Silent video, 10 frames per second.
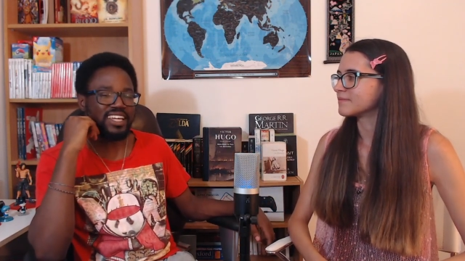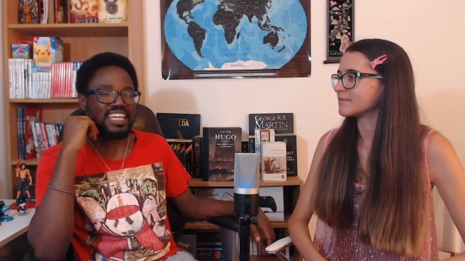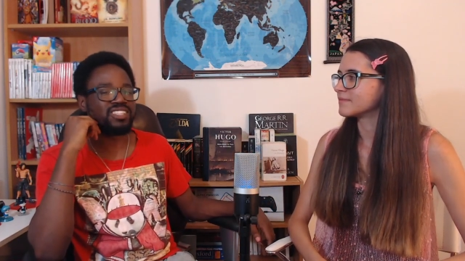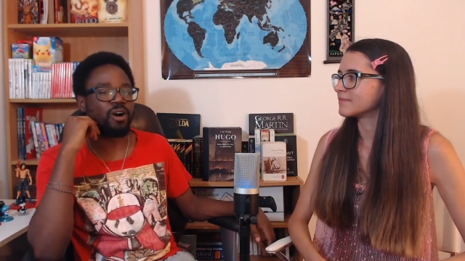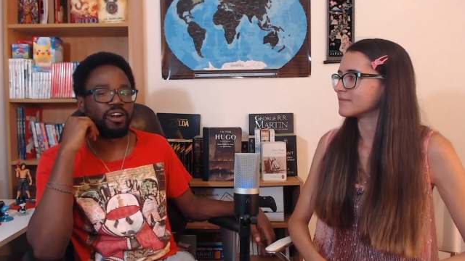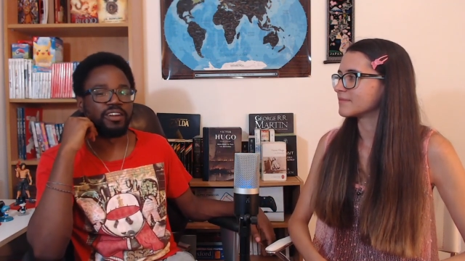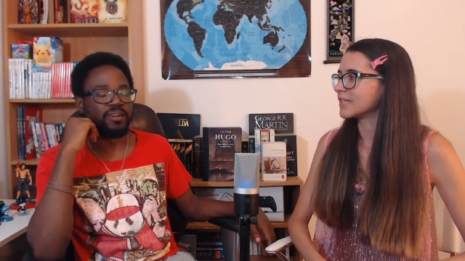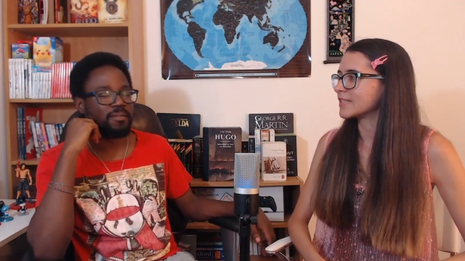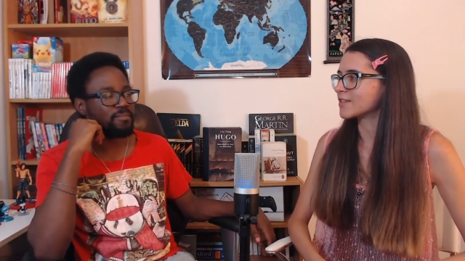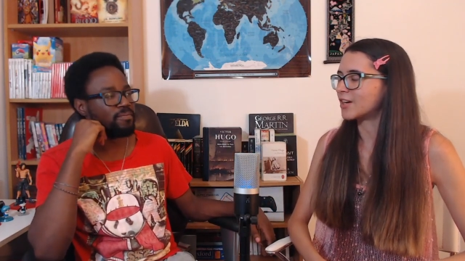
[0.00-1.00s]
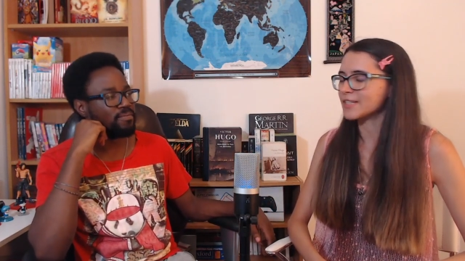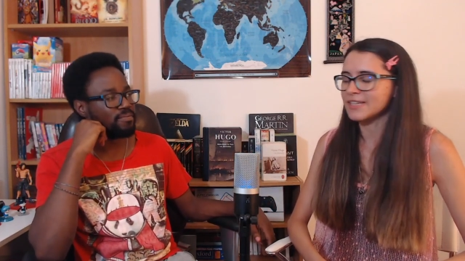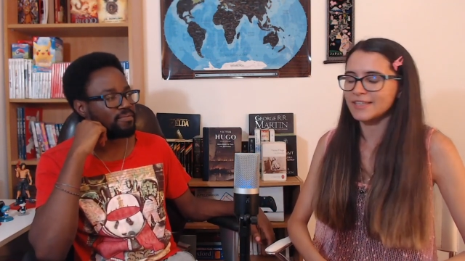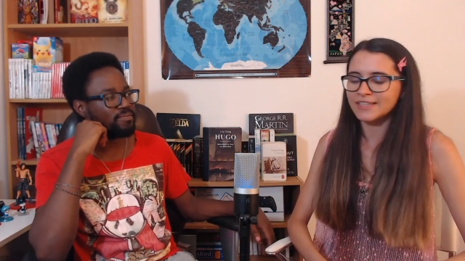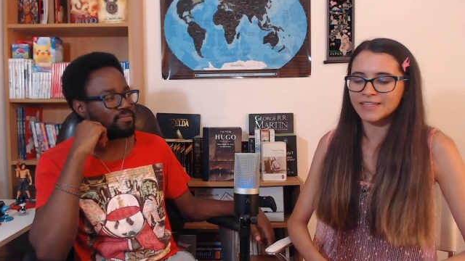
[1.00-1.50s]
Speaker 1: It's hard. It's hard,
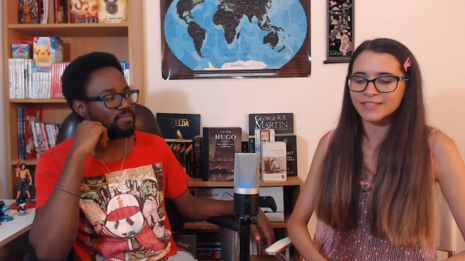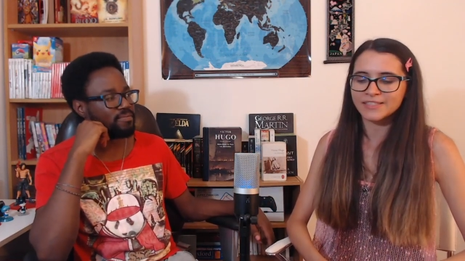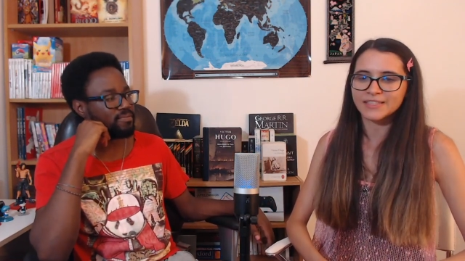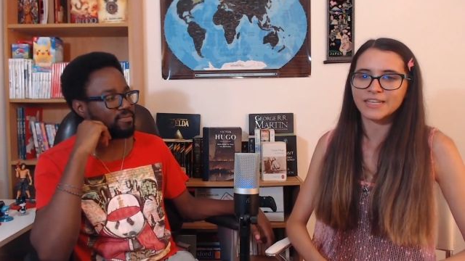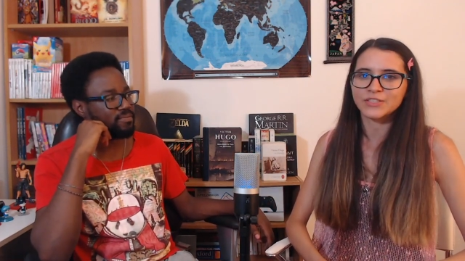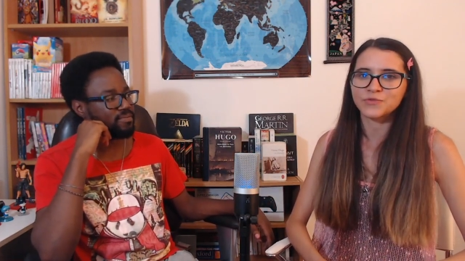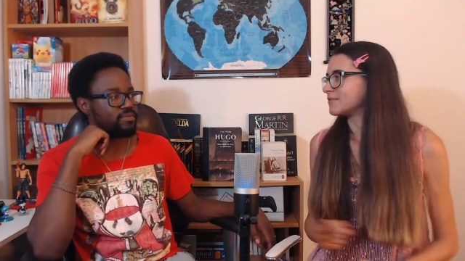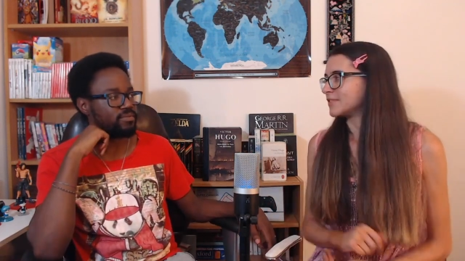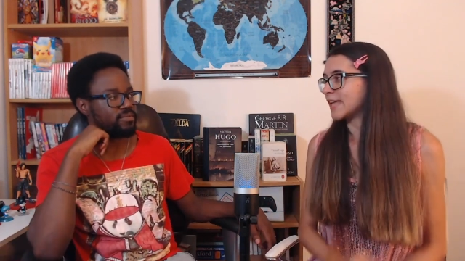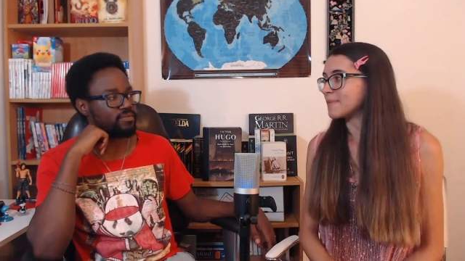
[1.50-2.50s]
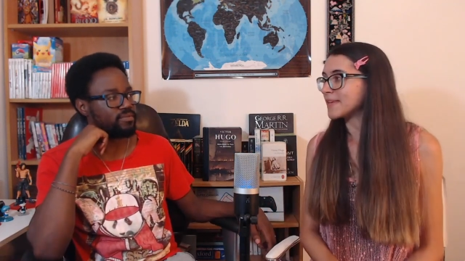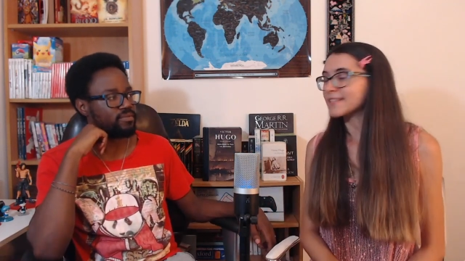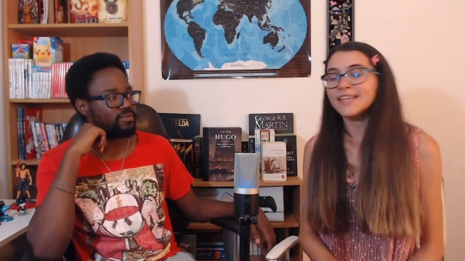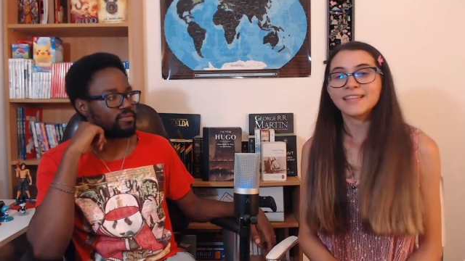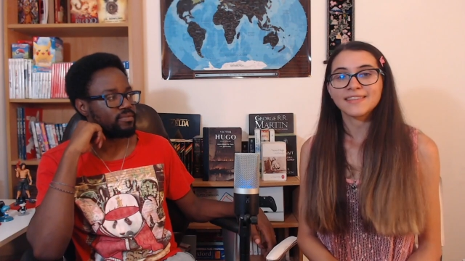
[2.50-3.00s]
yeah, that is, that is true. That being
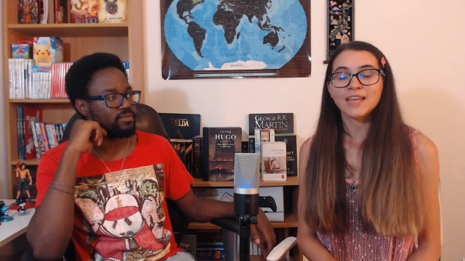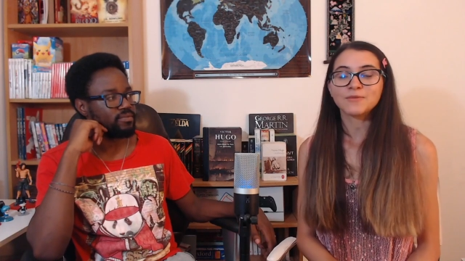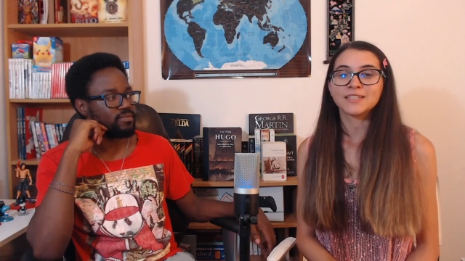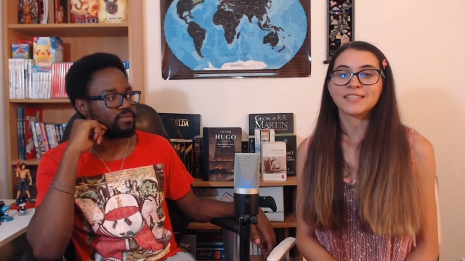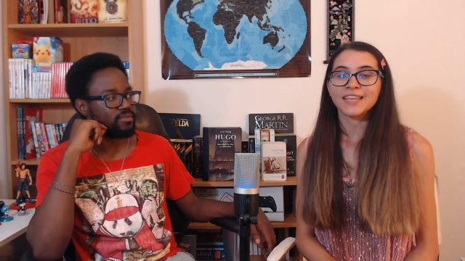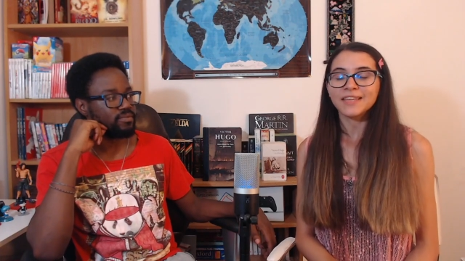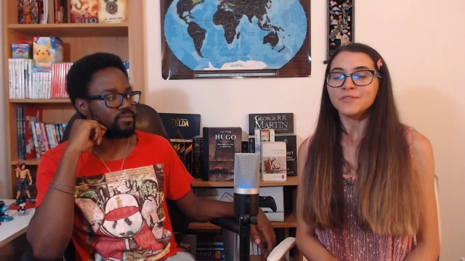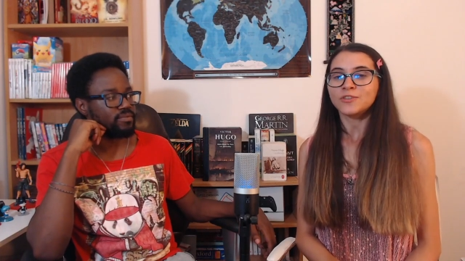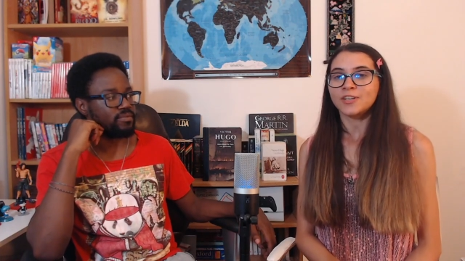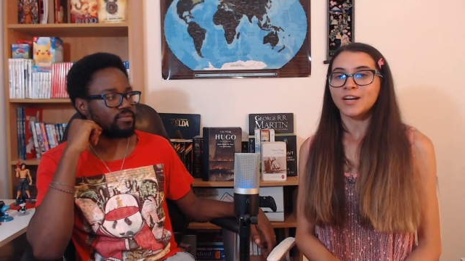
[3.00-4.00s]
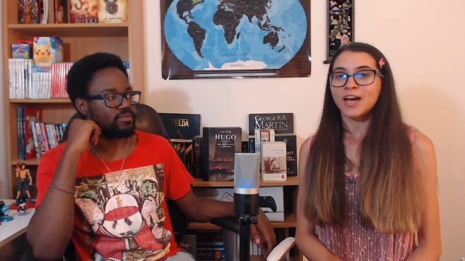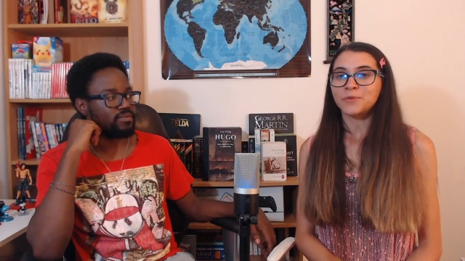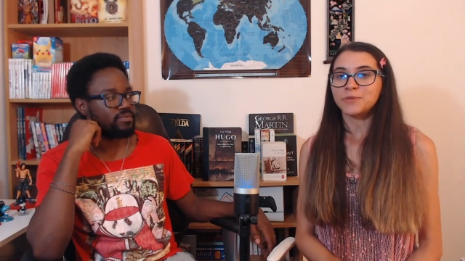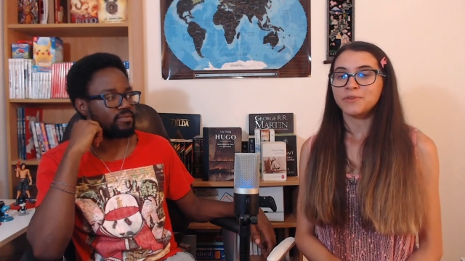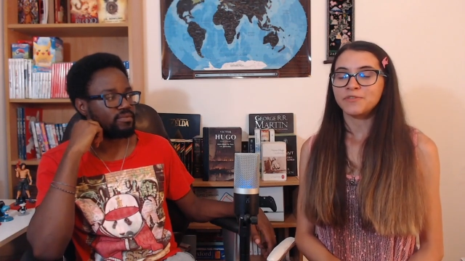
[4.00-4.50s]
said, that was it for
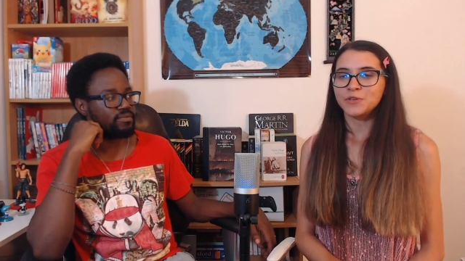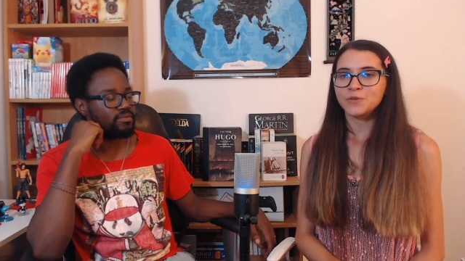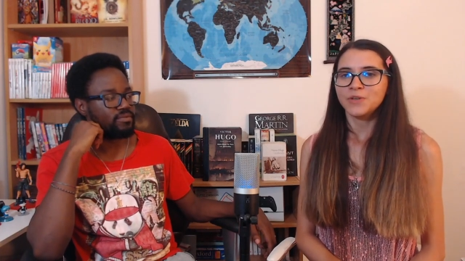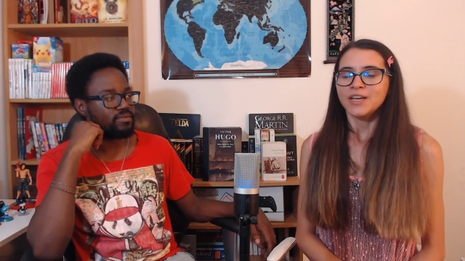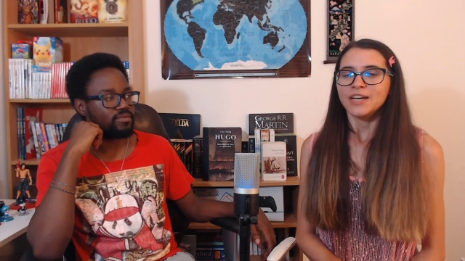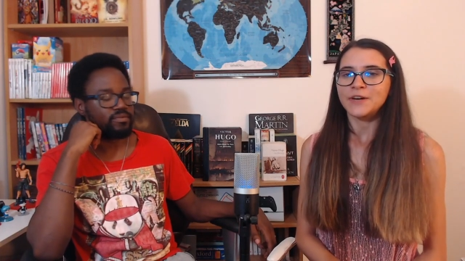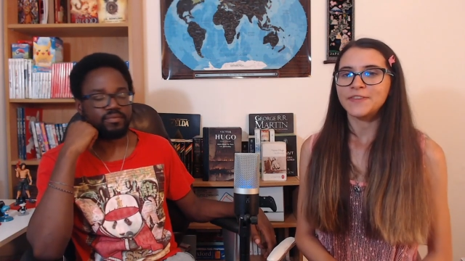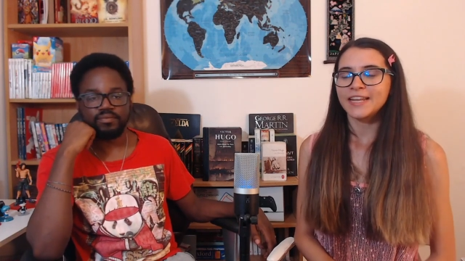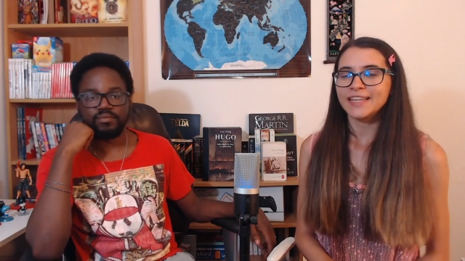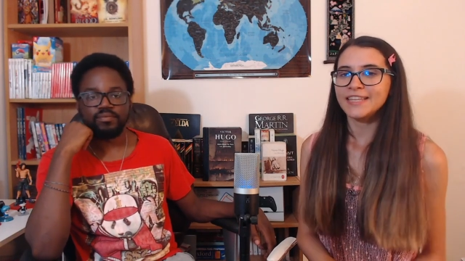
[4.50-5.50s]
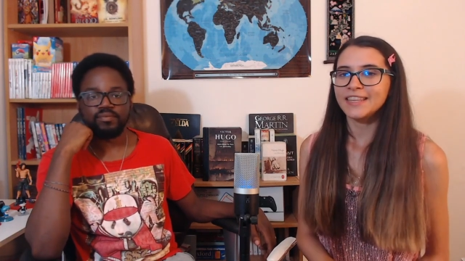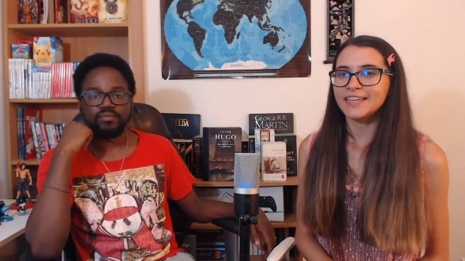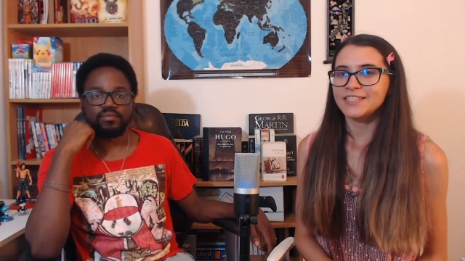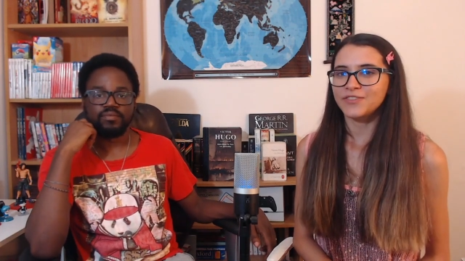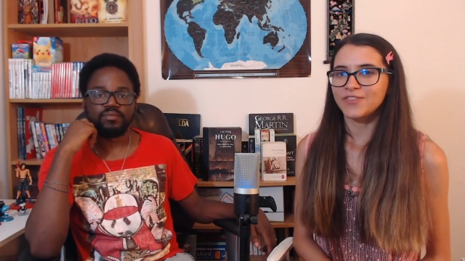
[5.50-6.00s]
our review of the nineteen
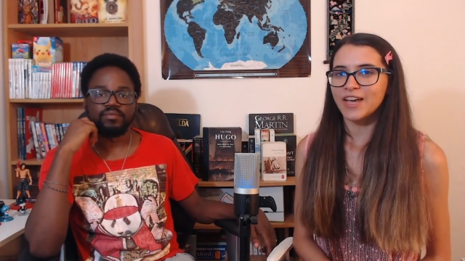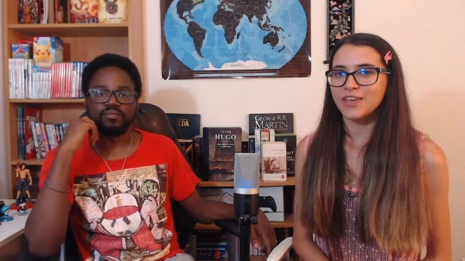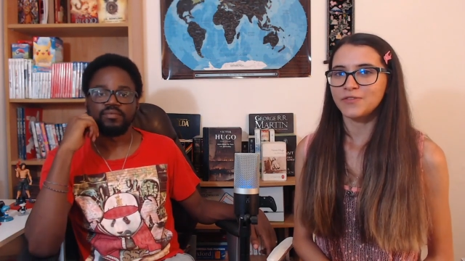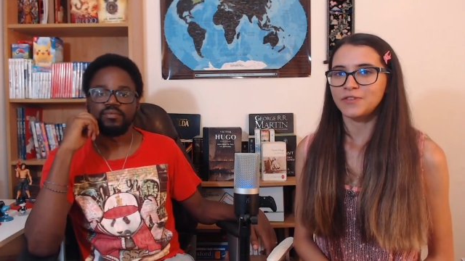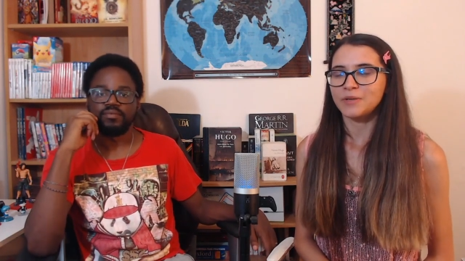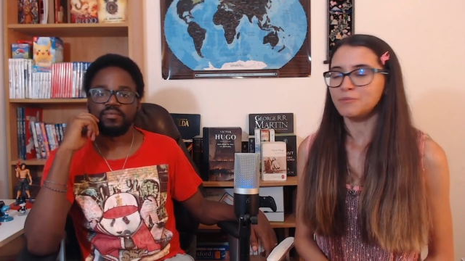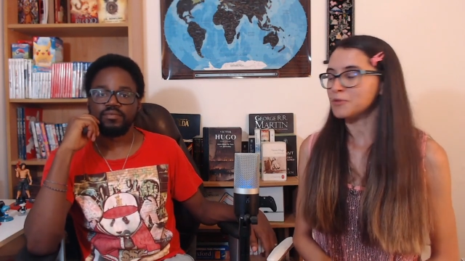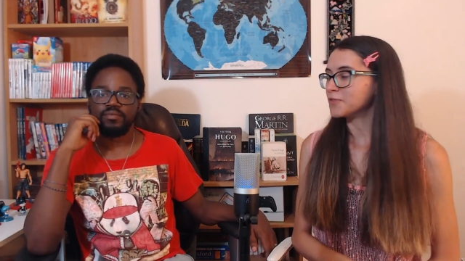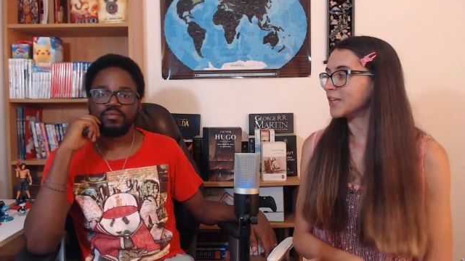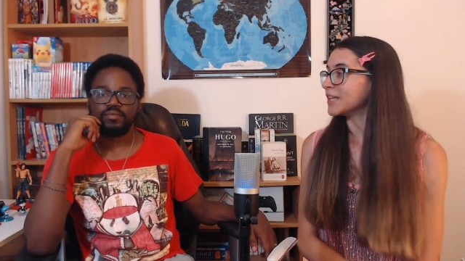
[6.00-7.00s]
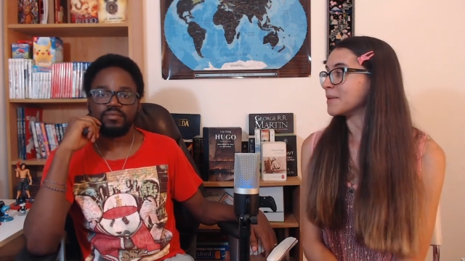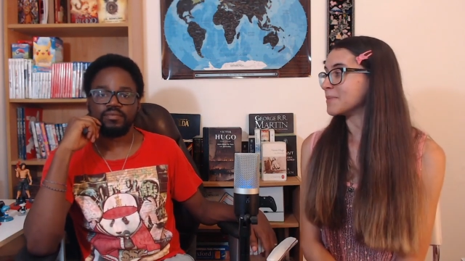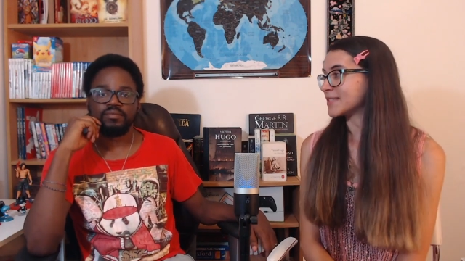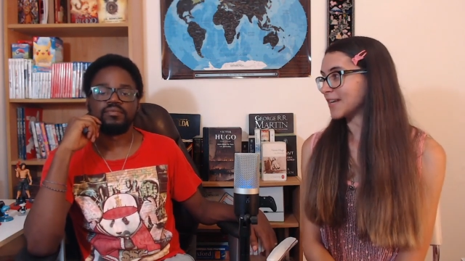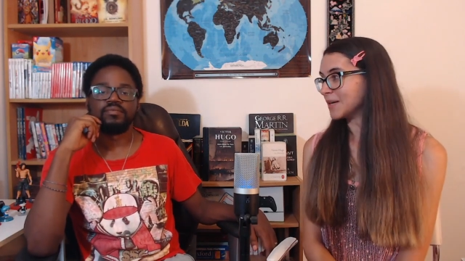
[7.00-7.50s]
thirty-five movie Les
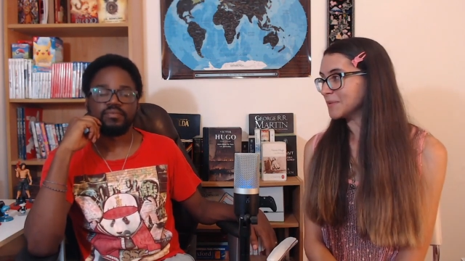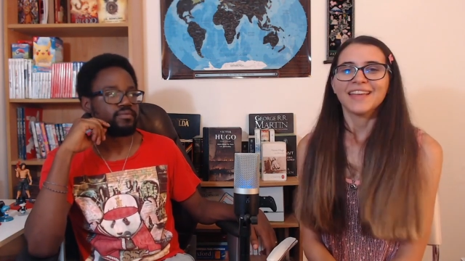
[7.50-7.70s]
Misérables.